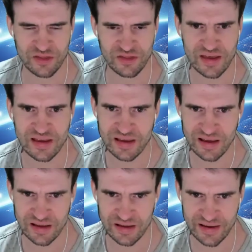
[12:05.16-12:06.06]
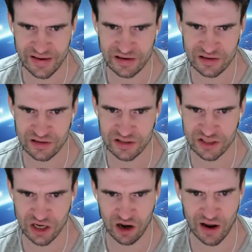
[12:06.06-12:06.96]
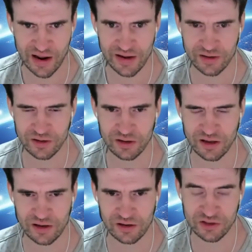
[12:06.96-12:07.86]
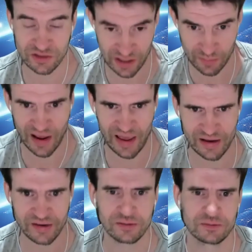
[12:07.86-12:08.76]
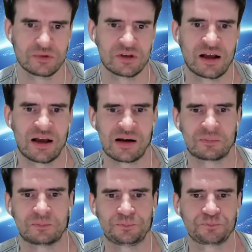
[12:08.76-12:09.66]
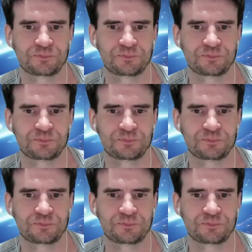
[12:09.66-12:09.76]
thinking in Thai, just in my head. As